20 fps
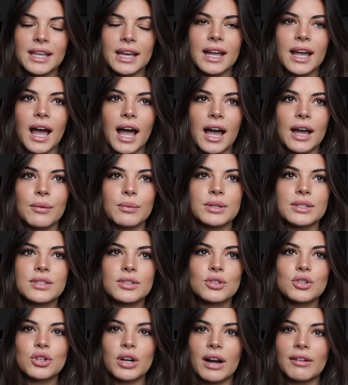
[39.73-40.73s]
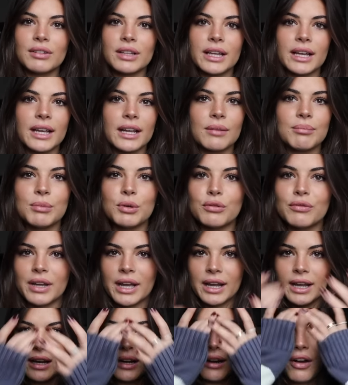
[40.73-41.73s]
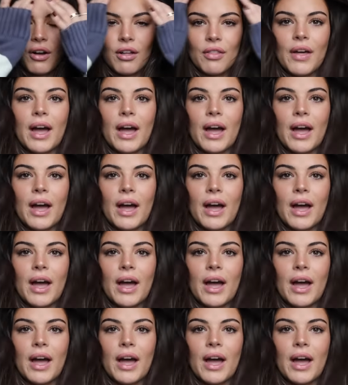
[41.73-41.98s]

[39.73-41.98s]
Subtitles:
Like, I was traveling and moving and all